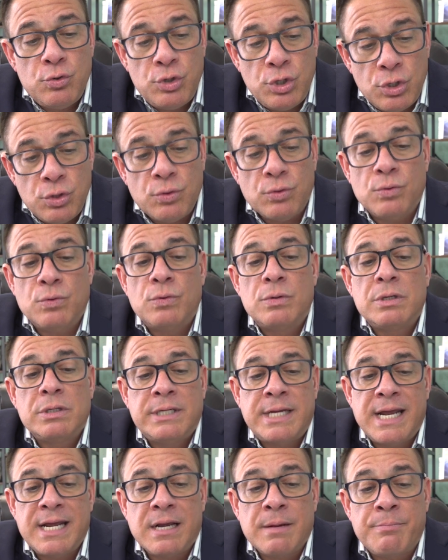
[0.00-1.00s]
you
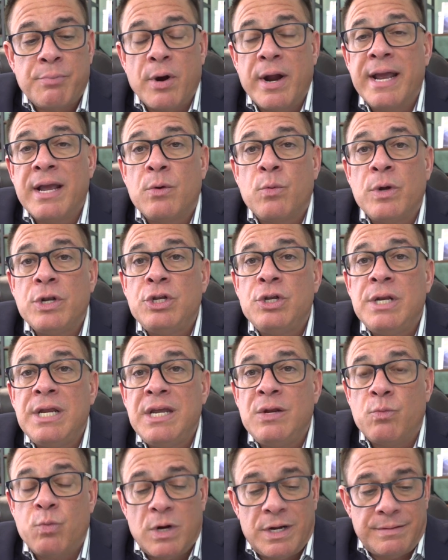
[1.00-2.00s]
take a break when you
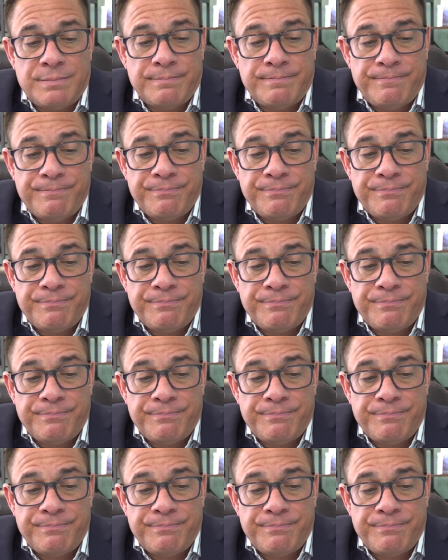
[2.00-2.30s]
need one?